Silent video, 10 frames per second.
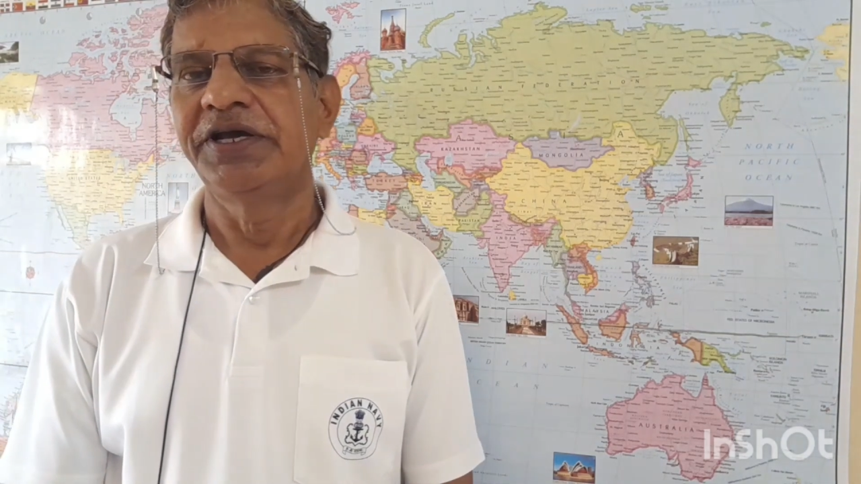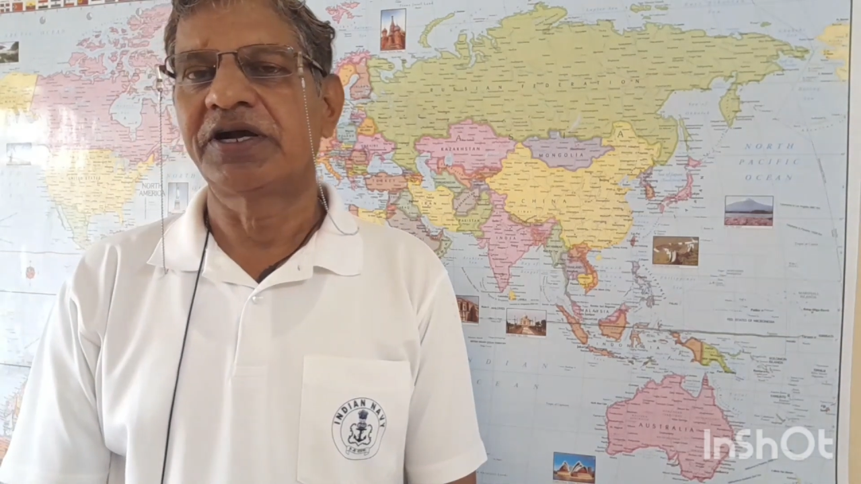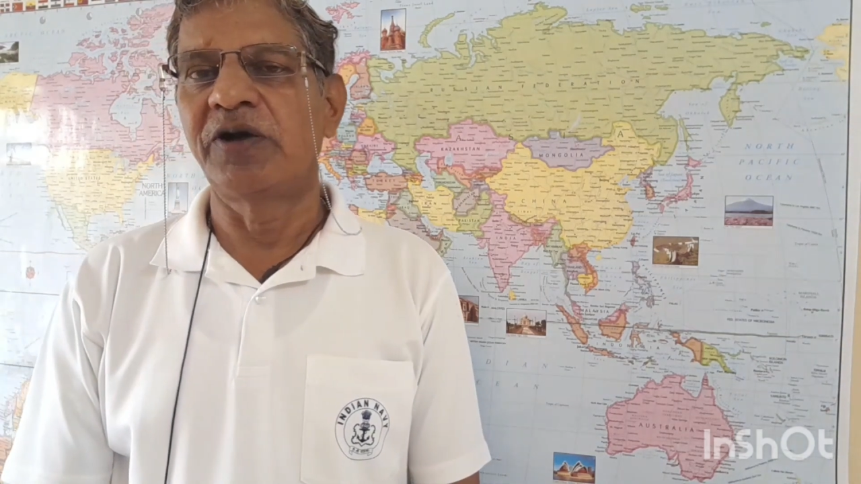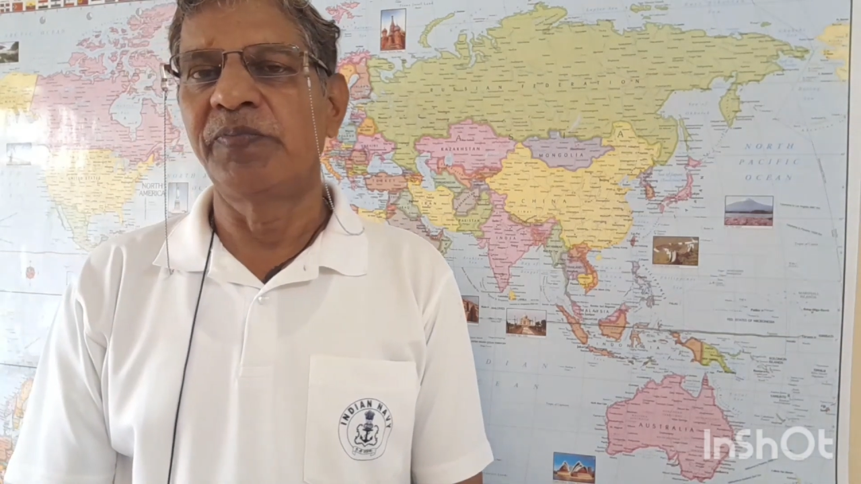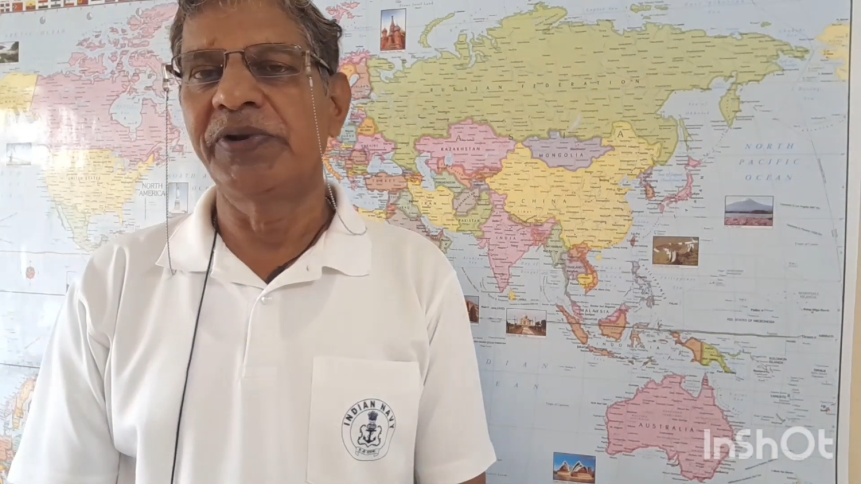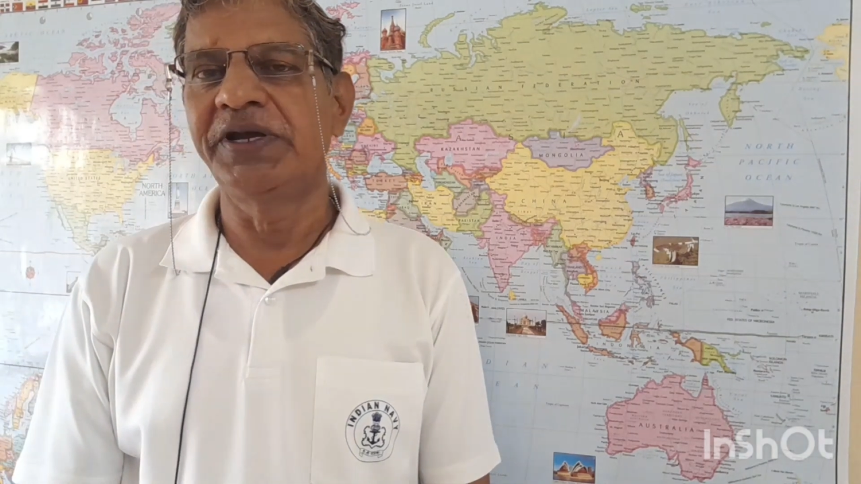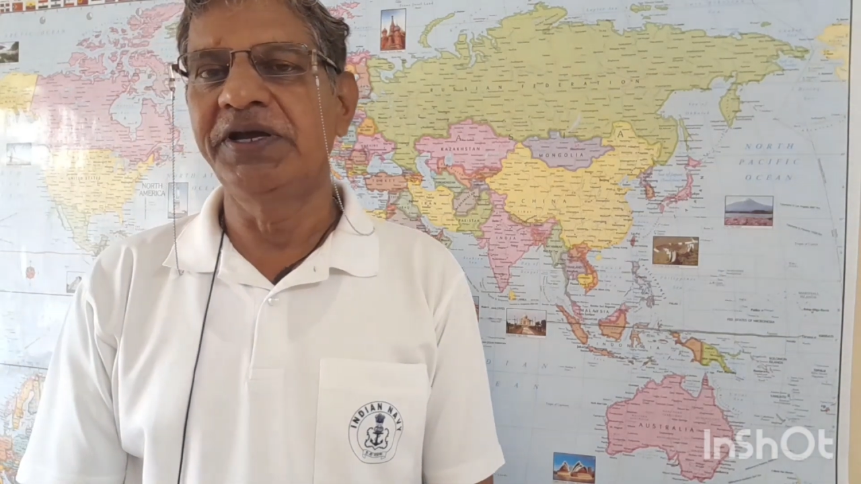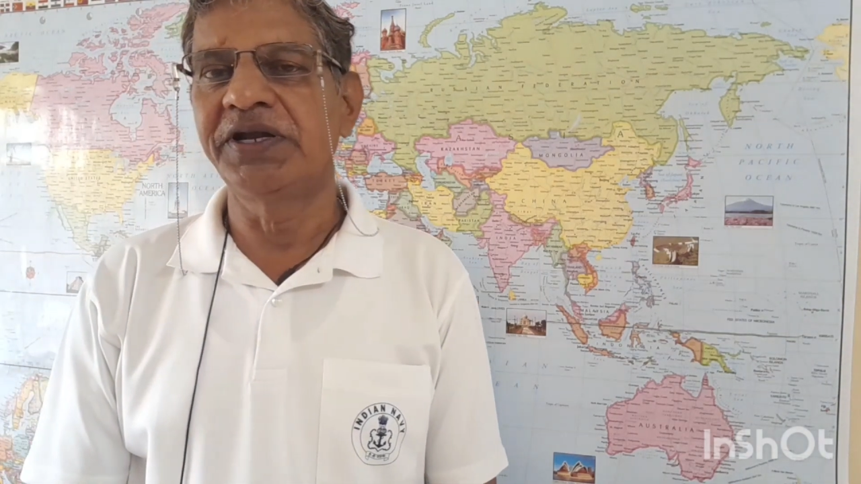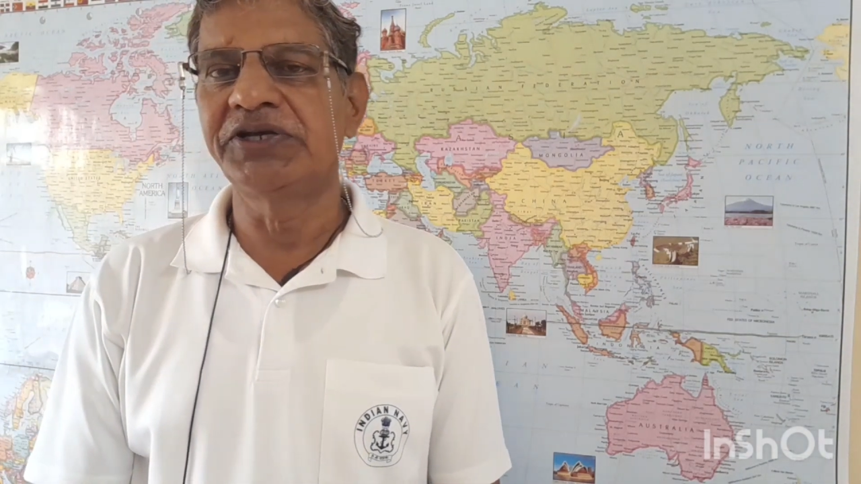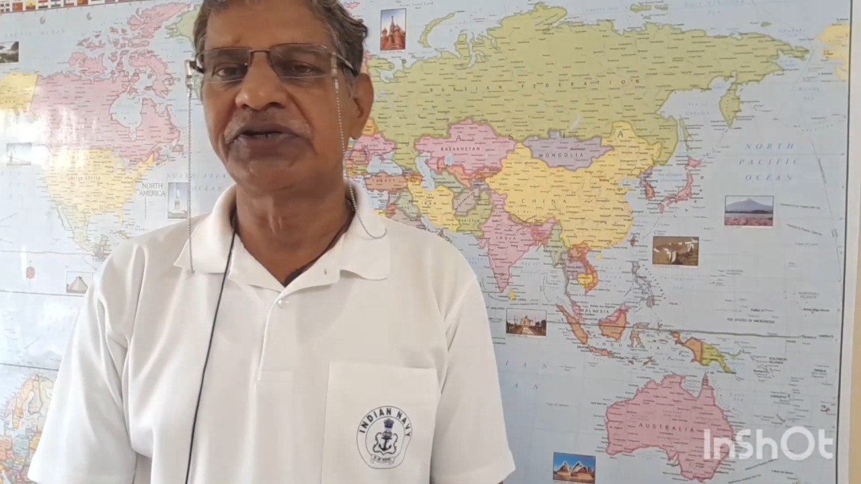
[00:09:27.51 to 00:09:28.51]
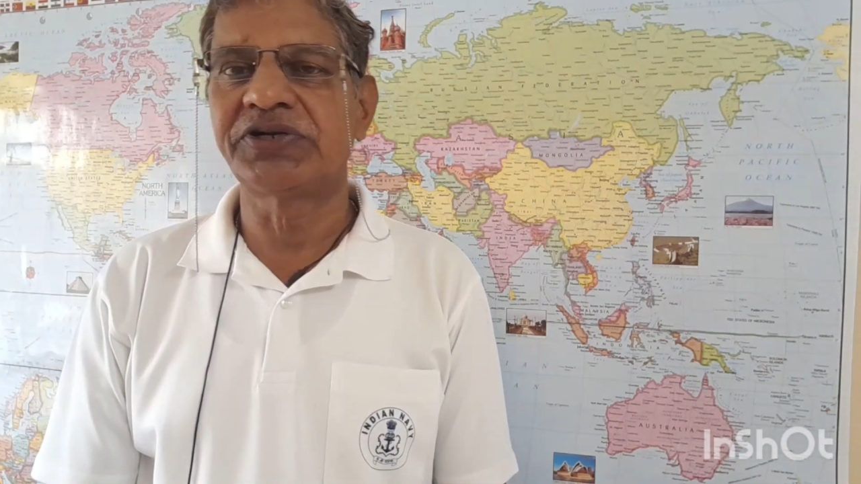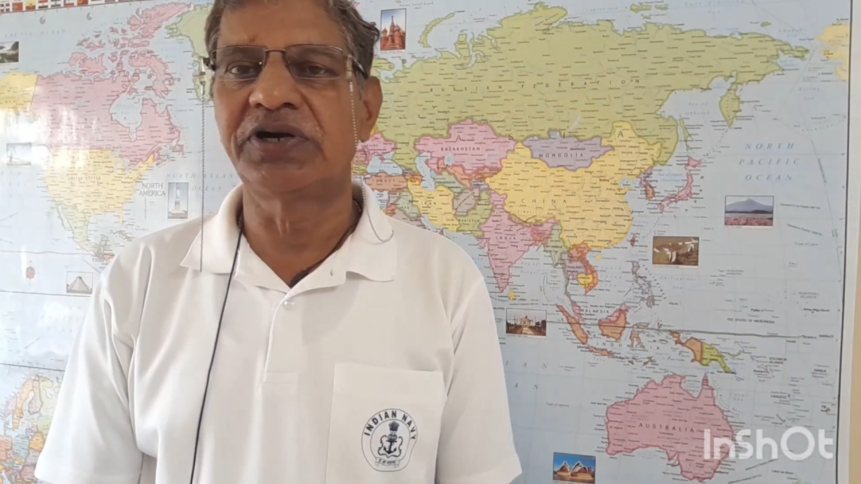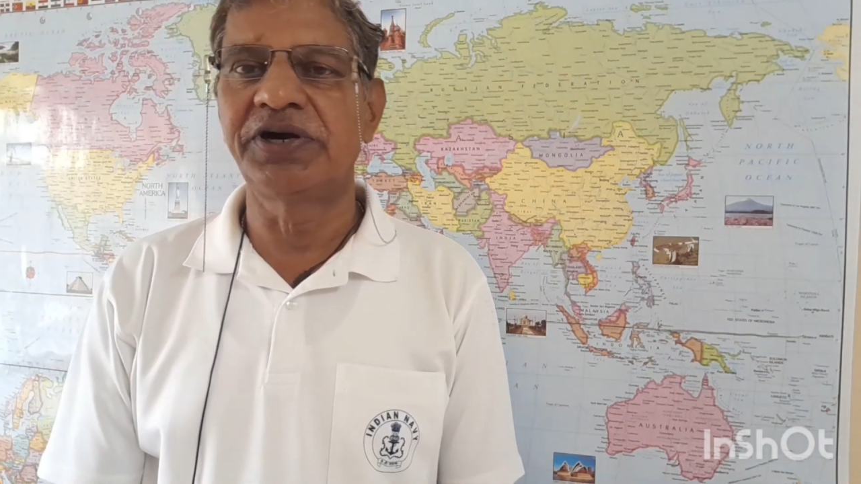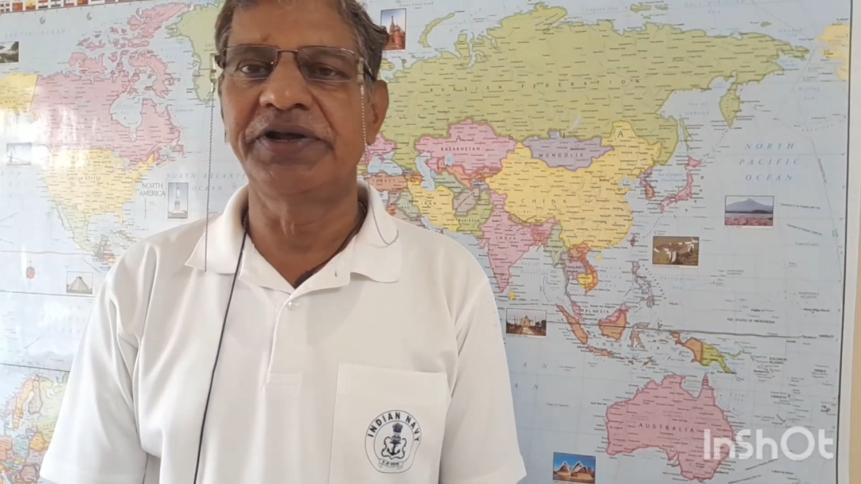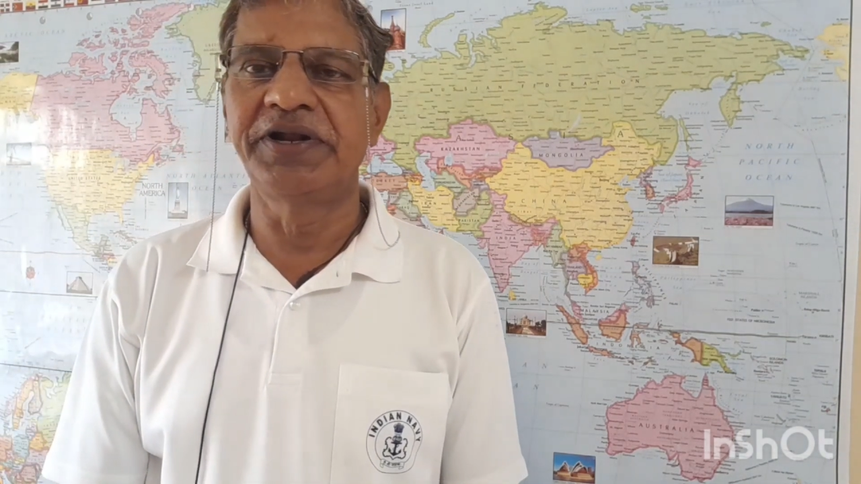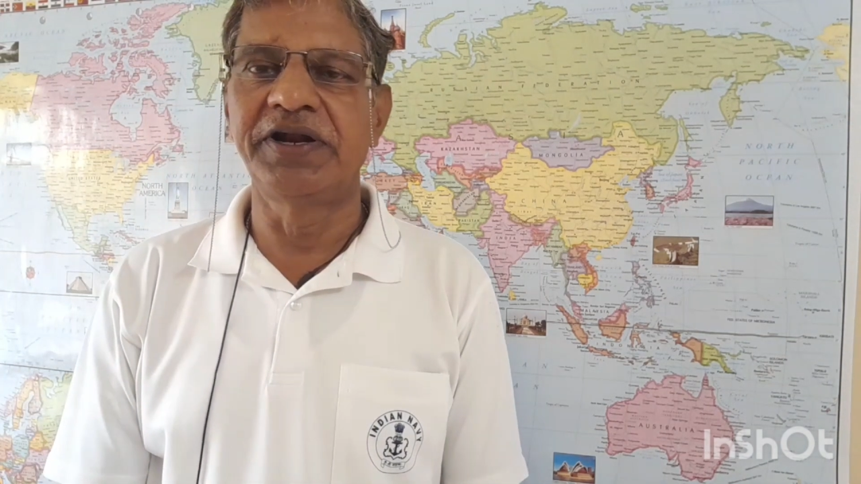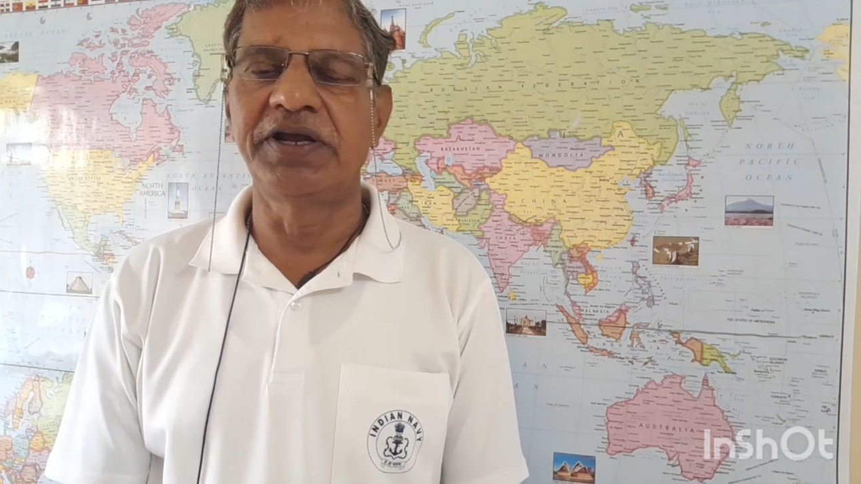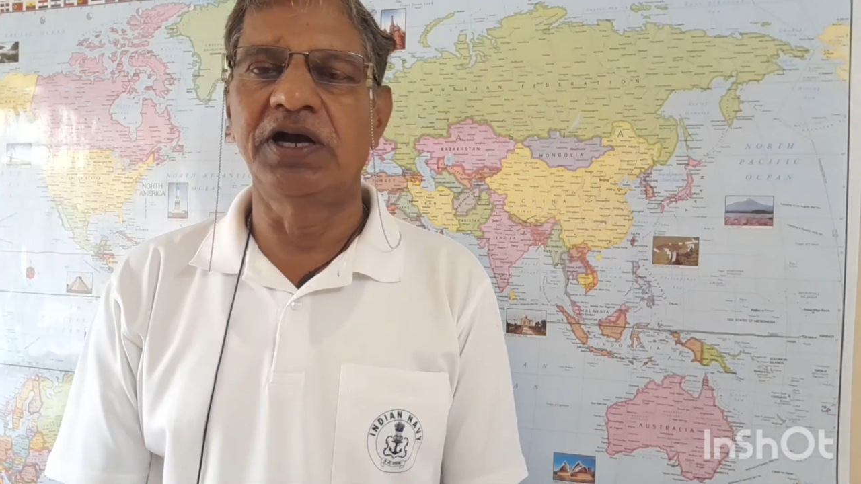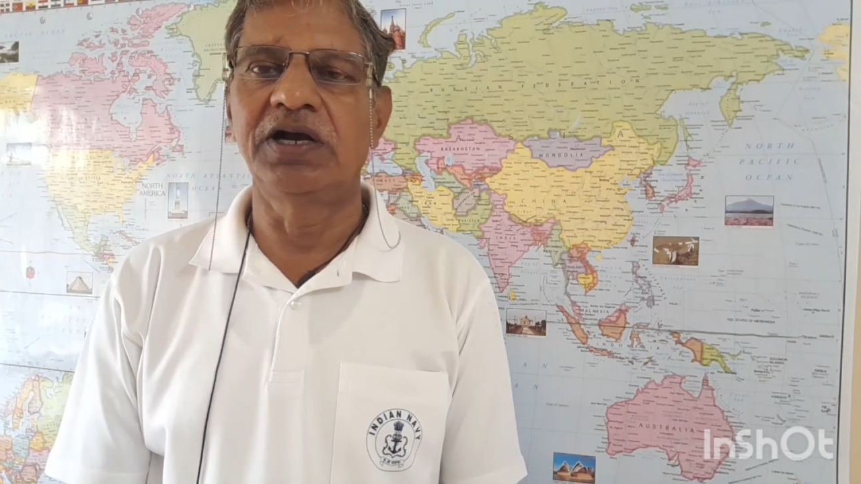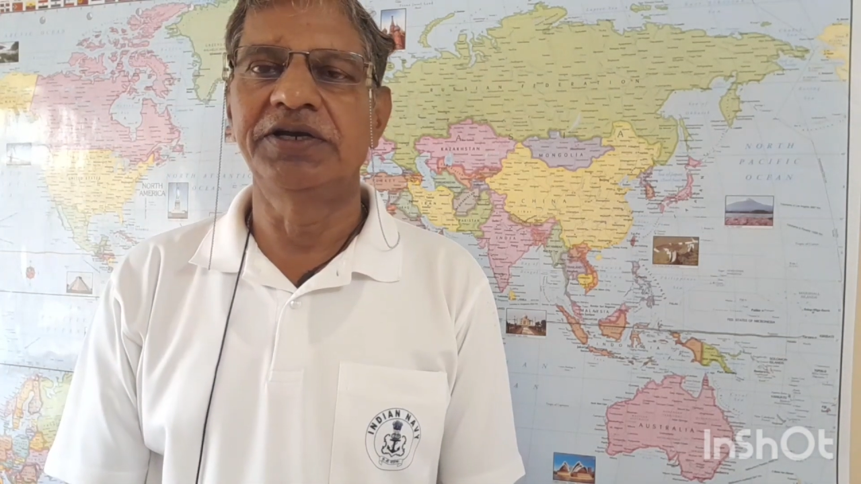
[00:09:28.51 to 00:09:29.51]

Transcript: company registered in India.